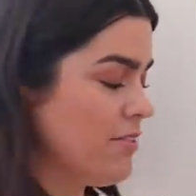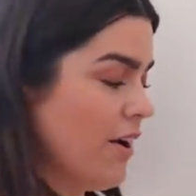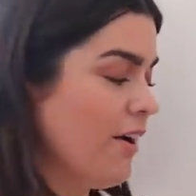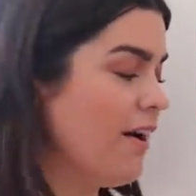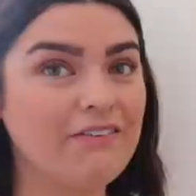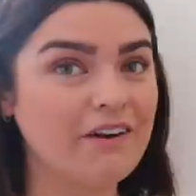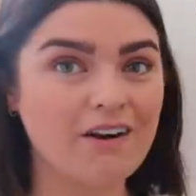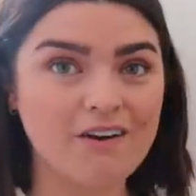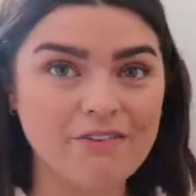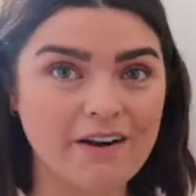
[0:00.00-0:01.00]
So if I
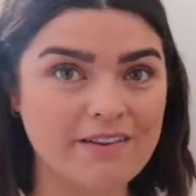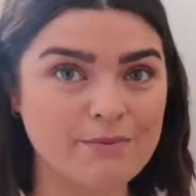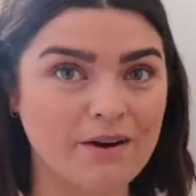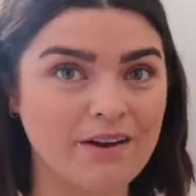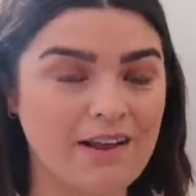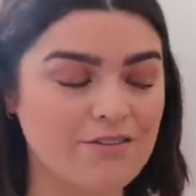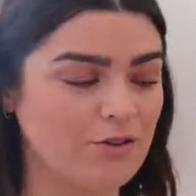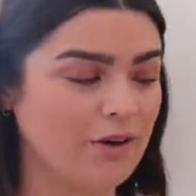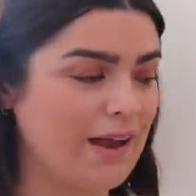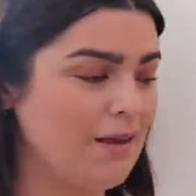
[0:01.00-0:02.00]
can't find this one in
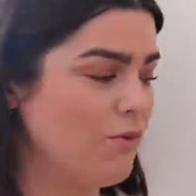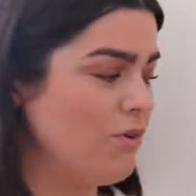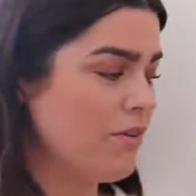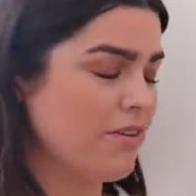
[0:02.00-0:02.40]
stock anymore,